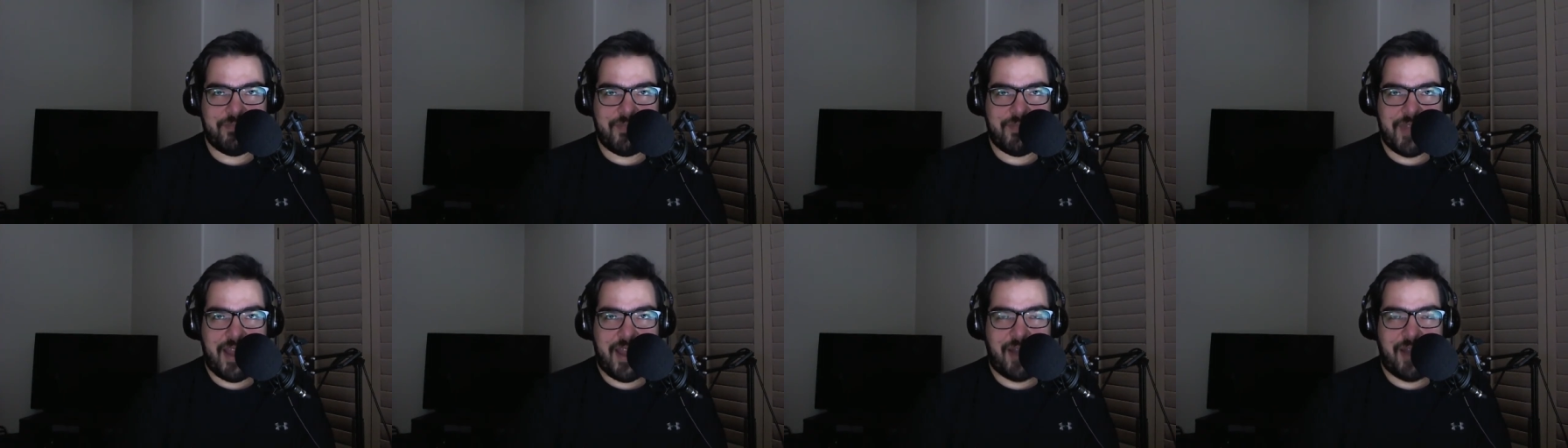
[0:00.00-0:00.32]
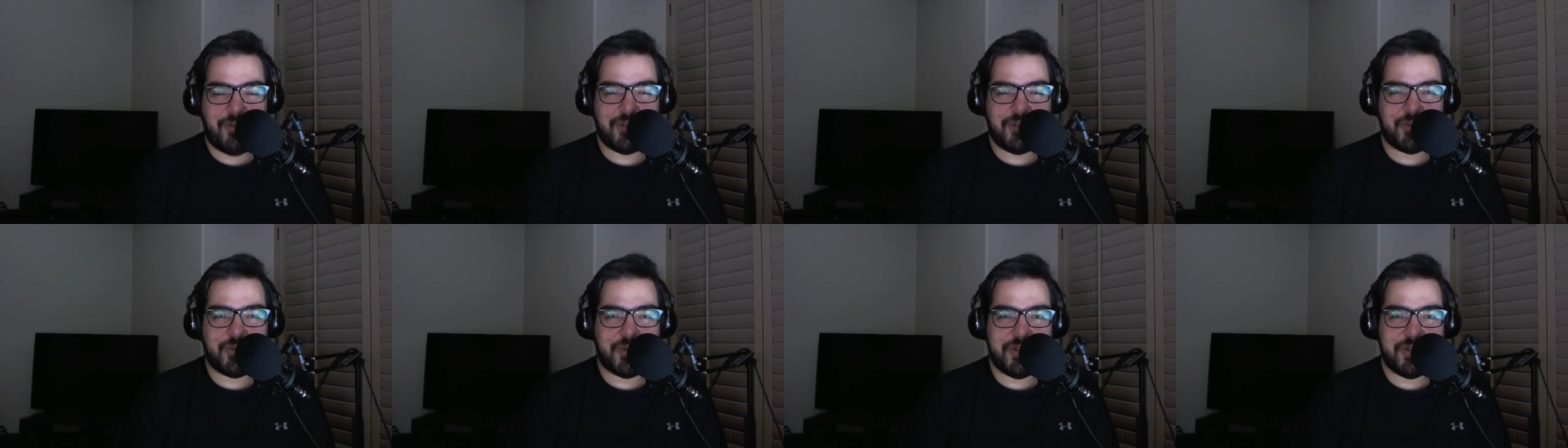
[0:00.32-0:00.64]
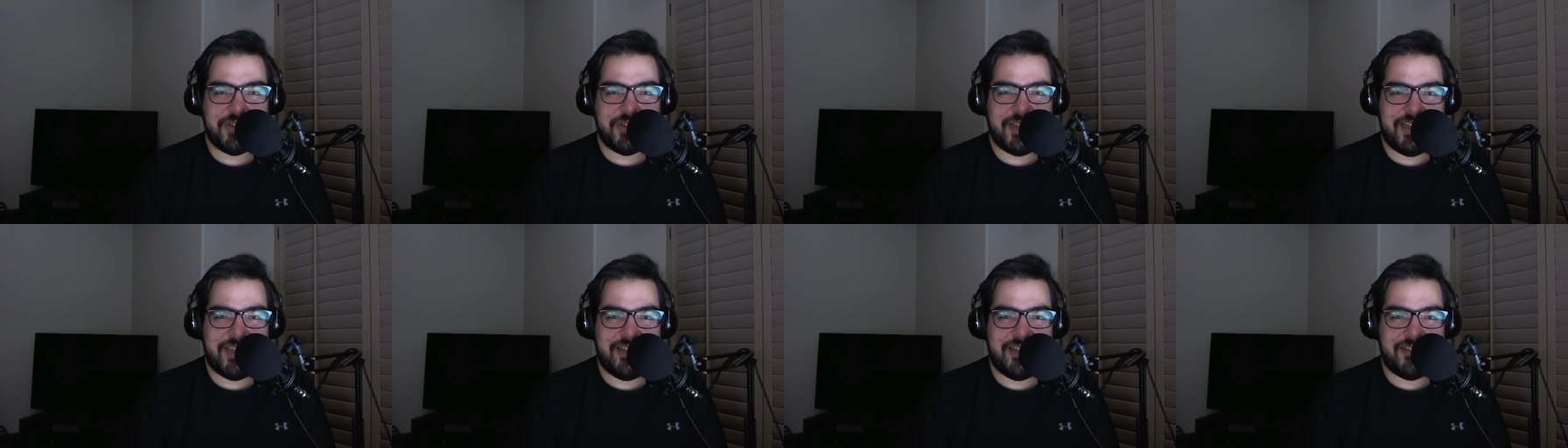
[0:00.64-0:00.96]
I was worried
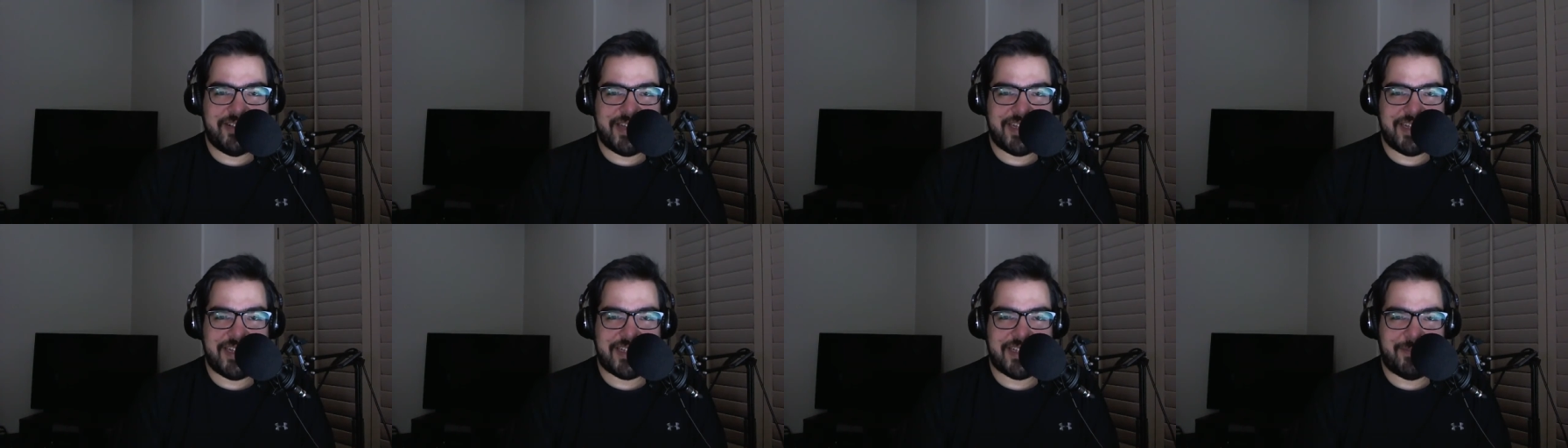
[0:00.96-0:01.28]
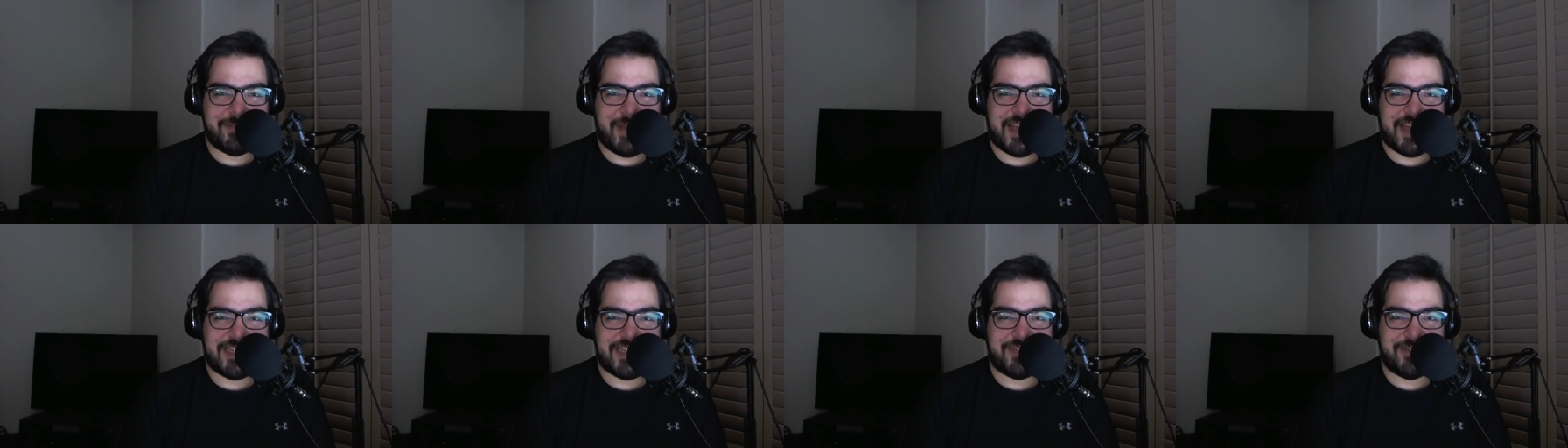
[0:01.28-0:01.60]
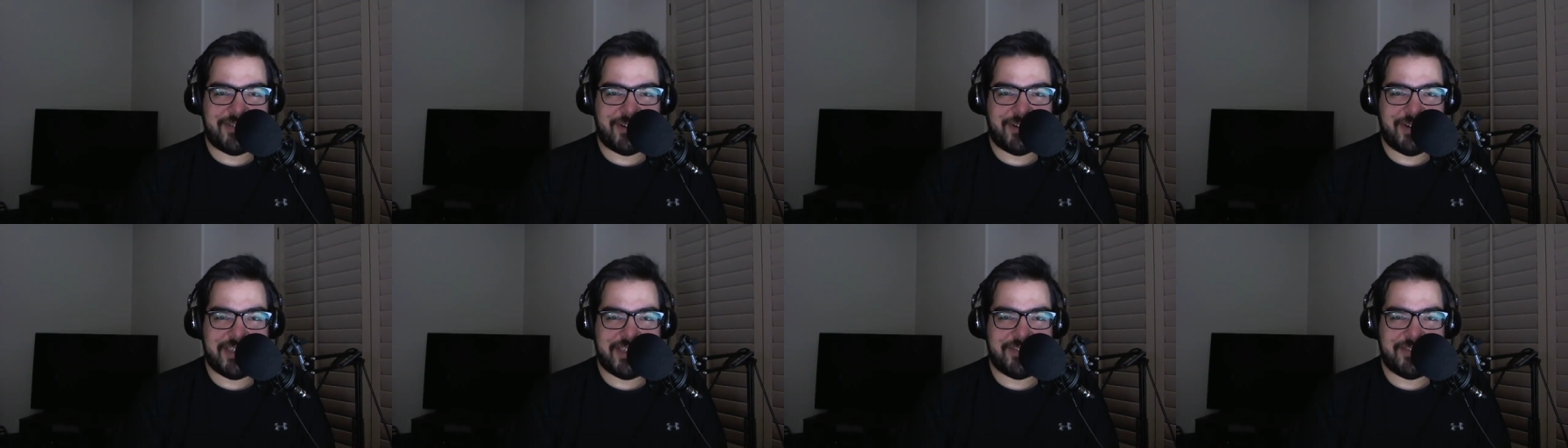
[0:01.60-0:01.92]
that he took it as a
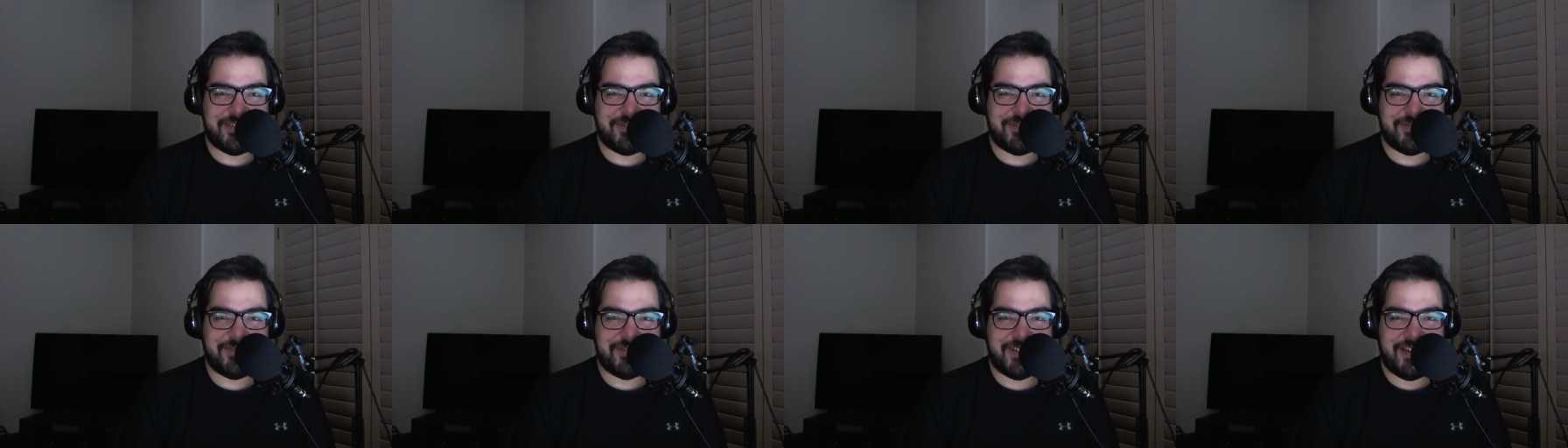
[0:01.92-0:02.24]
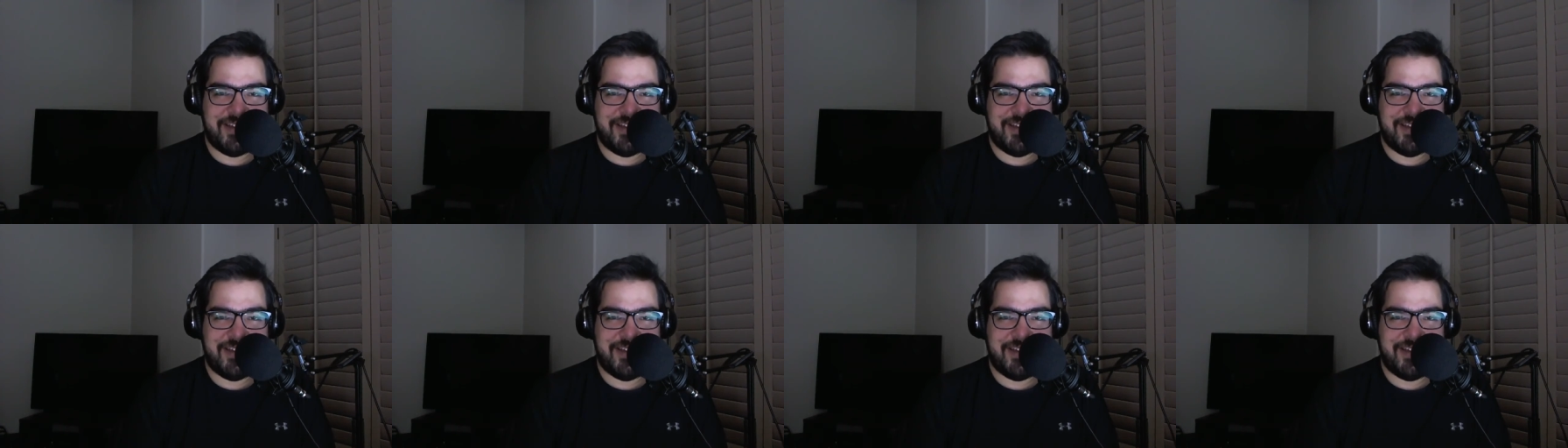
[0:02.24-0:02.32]
passive-aggressive